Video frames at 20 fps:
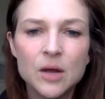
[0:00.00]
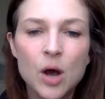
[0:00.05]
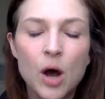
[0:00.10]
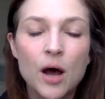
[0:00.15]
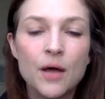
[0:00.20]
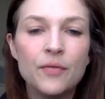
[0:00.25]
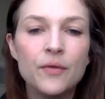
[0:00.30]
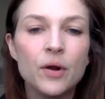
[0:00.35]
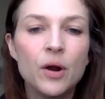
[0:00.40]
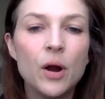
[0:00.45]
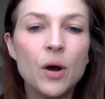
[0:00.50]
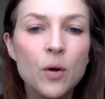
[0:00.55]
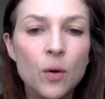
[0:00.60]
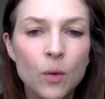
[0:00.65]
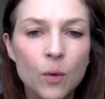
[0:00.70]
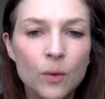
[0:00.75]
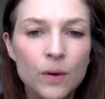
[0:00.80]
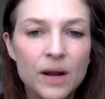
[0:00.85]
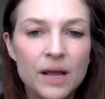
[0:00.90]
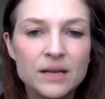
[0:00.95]
on their
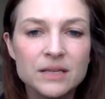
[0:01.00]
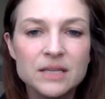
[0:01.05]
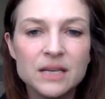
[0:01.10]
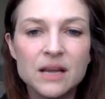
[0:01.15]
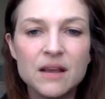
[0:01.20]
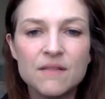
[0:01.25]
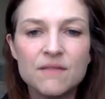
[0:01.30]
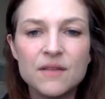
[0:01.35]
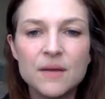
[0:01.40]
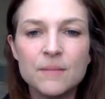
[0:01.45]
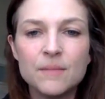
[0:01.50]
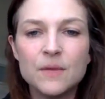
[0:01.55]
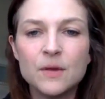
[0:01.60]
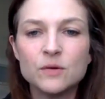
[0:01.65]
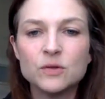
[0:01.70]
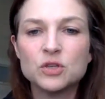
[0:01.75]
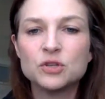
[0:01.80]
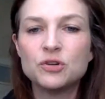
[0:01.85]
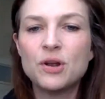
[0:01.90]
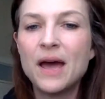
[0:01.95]
own and to give them
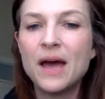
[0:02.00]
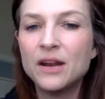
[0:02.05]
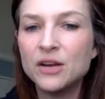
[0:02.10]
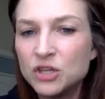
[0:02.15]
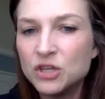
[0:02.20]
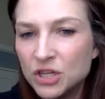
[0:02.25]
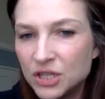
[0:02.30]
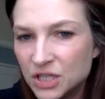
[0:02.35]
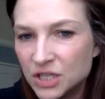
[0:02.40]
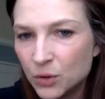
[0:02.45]
those strategies